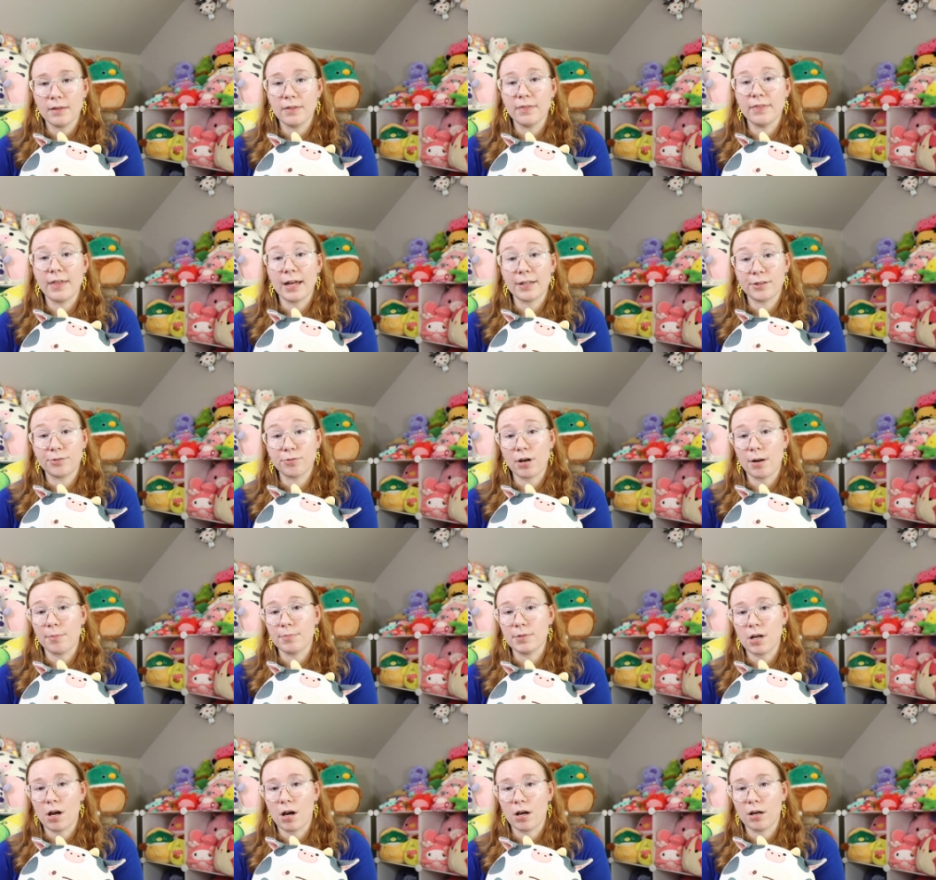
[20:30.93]
That's what
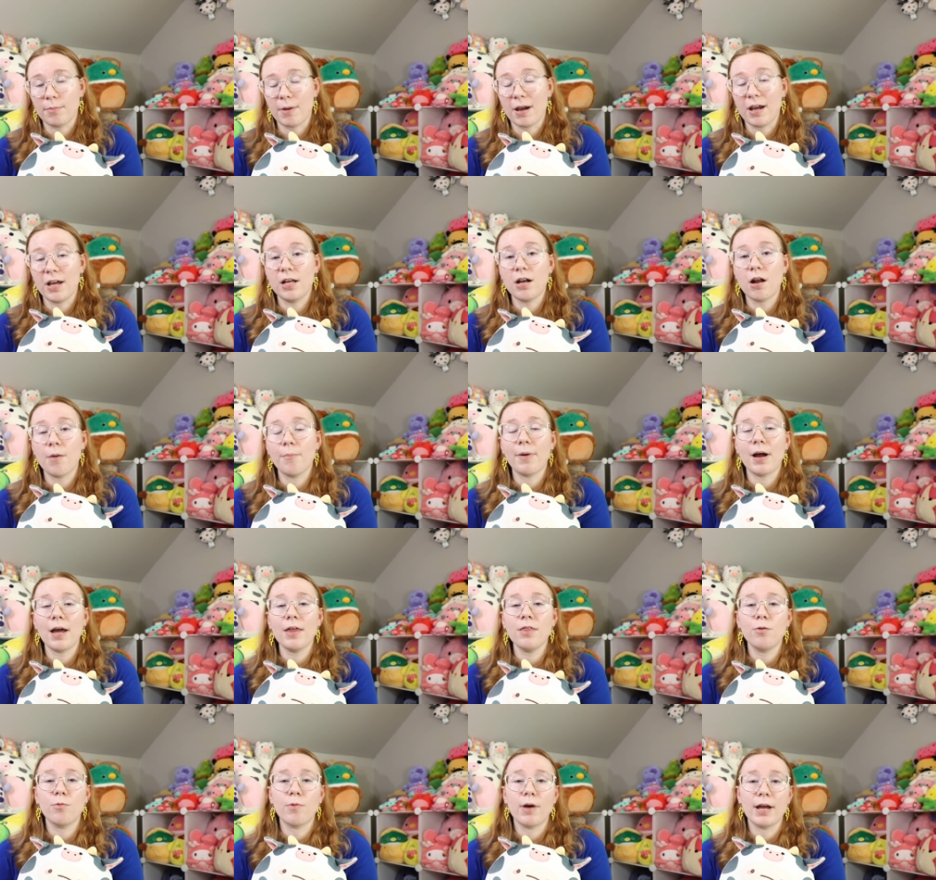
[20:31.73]
I'm talking about. And
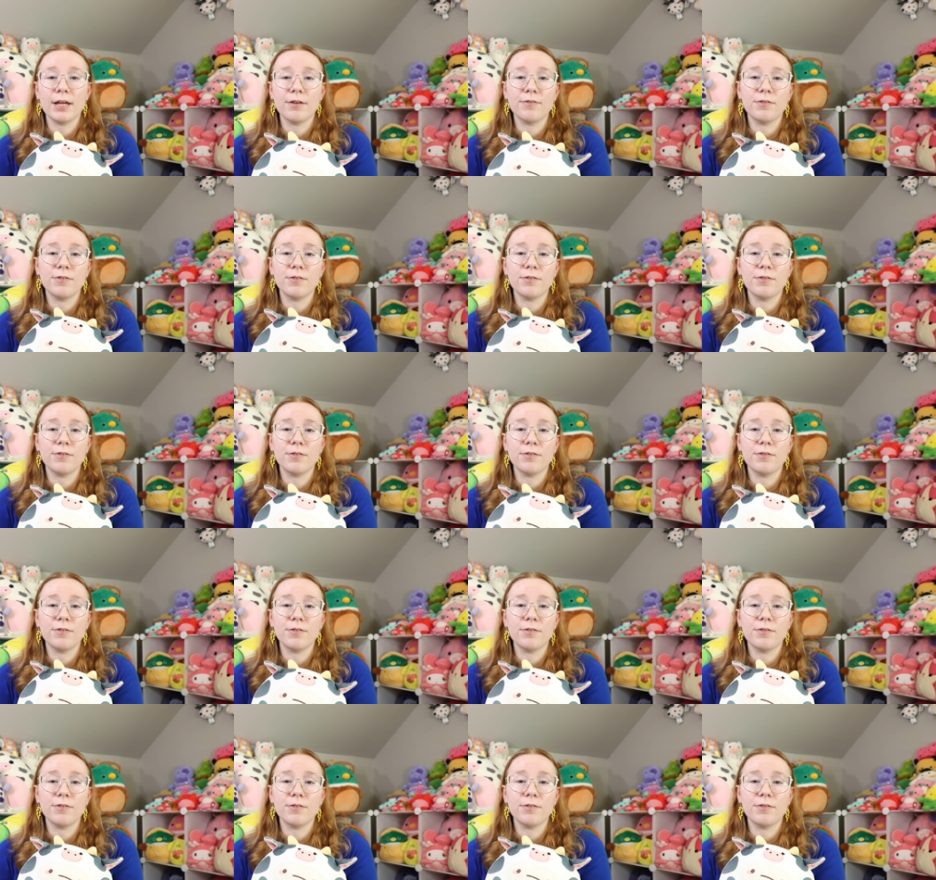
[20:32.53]
by the way,